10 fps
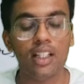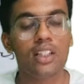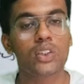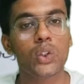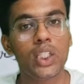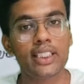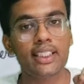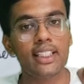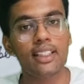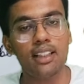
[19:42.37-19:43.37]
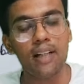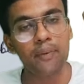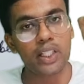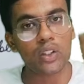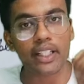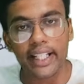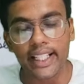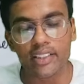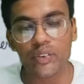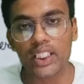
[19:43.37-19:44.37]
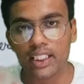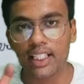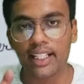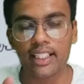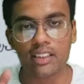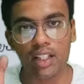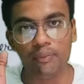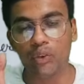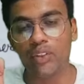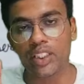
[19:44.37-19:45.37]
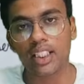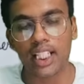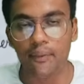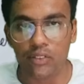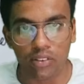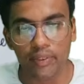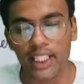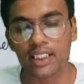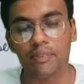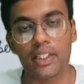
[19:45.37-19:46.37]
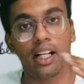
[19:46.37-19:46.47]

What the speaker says: So let's say a particular date is fixed, that is up to which the claims will be accepted.